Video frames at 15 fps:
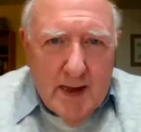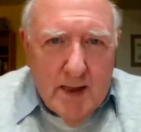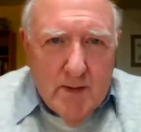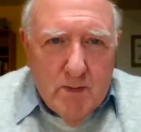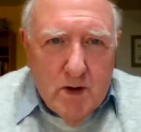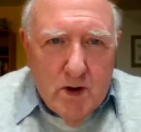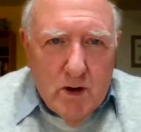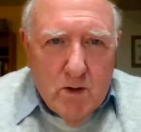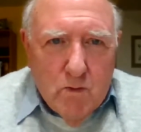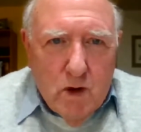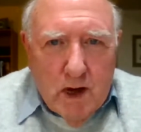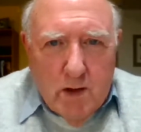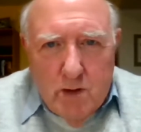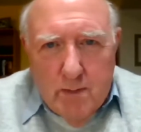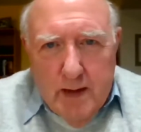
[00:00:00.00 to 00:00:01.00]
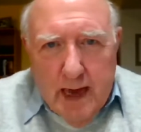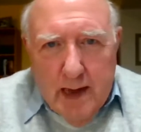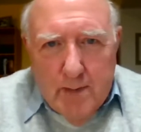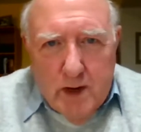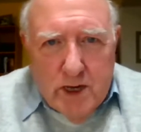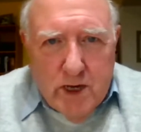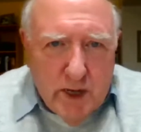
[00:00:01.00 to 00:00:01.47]
the more work we'll be
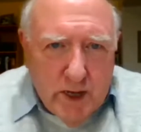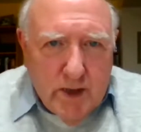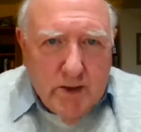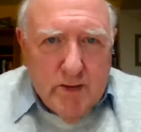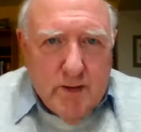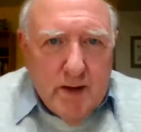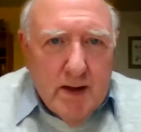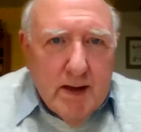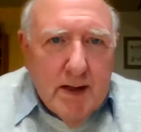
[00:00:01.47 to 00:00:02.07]
able to do.